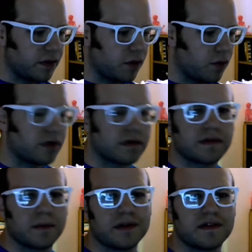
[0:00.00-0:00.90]
or
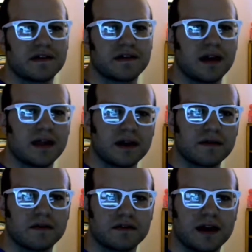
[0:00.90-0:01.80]
someone just a lot
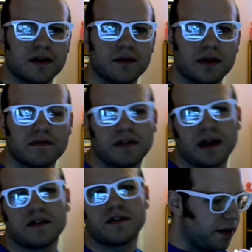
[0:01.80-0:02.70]
of otaku can
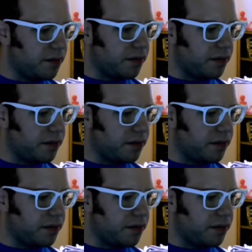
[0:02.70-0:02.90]
relate to,